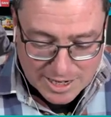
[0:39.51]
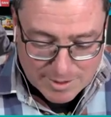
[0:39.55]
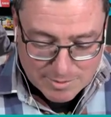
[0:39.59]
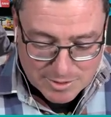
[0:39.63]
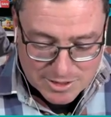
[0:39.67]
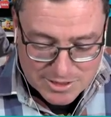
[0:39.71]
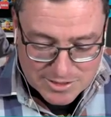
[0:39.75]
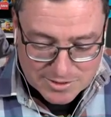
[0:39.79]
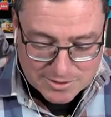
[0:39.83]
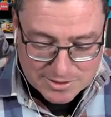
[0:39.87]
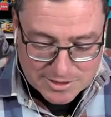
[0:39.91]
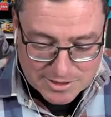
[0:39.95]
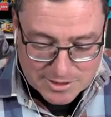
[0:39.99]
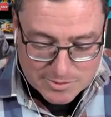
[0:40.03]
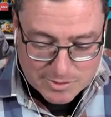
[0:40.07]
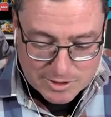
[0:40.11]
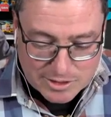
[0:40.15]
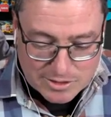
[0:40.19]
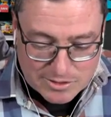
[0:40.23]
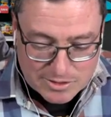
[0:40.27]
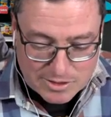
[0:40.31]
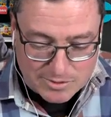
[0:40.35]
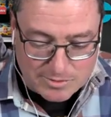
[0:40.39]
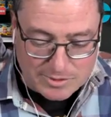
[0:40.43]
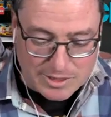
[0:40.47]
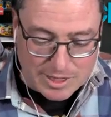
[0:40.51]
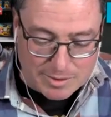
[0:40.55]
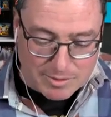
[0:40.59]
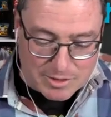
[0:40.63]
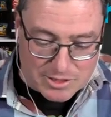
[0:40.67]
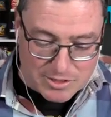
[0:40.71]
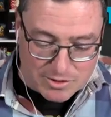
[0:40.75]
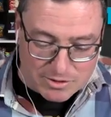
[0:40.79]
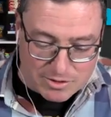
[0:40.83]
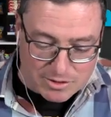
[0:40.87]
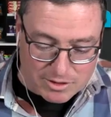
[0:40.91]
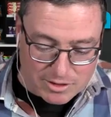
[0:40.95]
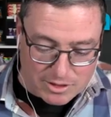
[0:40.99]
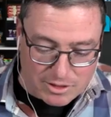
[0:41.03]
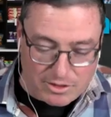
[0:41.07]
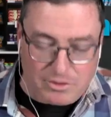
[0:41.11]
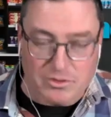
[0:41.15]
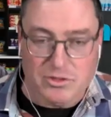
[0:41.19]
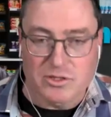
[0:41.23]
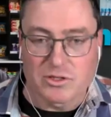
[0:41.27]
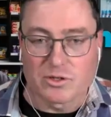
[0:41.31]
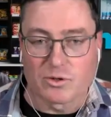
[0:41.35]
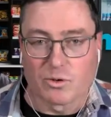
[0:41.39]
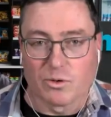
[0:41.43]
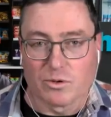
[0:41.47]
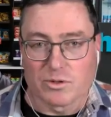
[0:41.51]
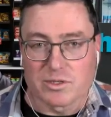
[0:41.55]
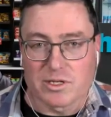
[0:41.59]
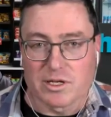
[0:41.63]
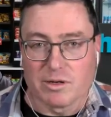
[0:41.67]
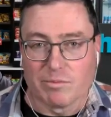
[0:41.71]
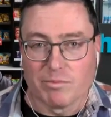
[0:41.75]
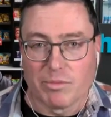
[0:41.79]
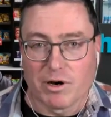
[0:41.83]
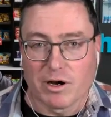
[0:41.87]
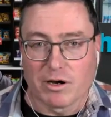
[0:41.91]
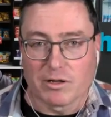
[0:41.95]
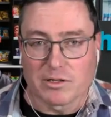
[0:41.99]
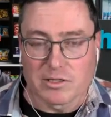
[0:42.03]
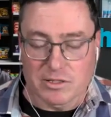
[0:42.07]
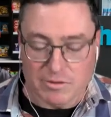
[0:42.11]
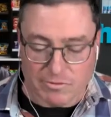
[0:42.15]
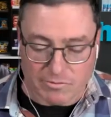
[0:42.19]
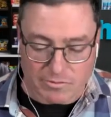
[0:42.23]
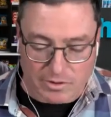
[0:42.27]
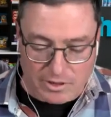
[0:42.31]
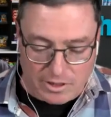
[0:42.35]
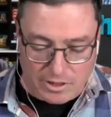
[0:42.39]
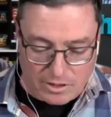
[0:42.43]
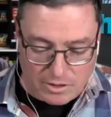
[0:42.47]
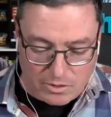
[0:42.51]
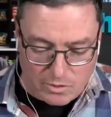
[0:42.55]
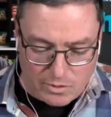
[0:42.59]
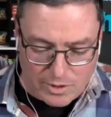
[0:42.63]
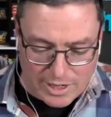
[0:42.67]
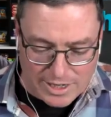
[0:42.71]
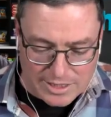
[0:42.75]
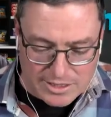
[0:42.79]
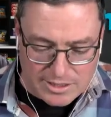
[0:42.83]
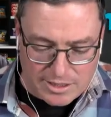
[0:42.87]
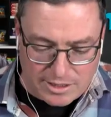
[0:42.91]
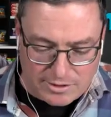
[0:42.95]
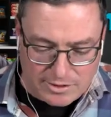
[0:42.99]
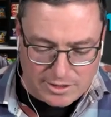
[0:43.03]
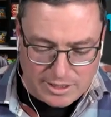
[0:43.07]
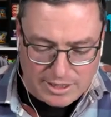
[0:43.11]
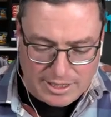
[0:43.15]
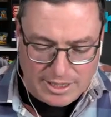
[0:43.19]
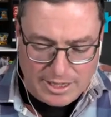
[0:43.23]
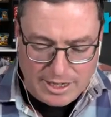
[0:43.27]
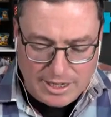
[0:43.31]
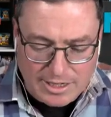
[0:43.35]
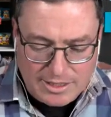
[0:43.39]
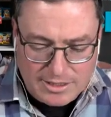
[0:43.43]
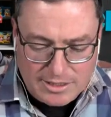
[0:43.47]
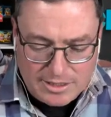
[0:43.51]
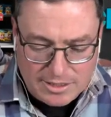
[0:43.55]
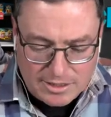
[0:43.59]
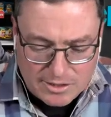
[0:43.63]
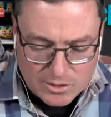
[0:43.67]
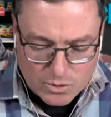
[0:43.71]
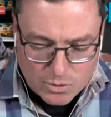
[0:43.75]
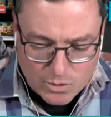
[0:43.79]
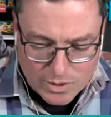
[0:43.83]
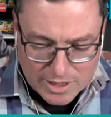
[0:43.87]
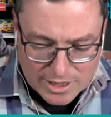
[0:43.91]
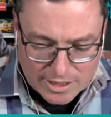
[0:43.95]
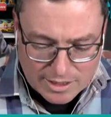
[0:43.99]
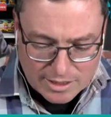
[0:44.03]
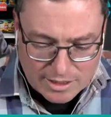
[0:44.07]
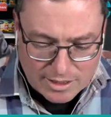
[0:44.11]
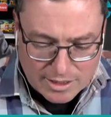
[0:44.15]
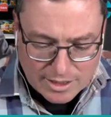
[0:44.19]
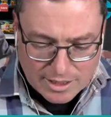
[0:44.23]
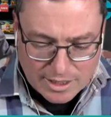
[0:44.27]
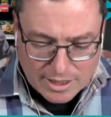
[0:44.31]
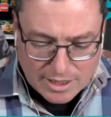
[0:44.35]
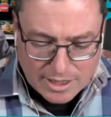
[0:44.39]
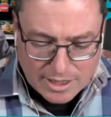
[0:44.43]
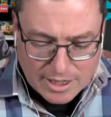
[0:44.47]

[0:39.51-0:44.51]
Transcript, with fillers: Amazon has been doing with Amazon Go stores in parts of the U S and I think in London as well.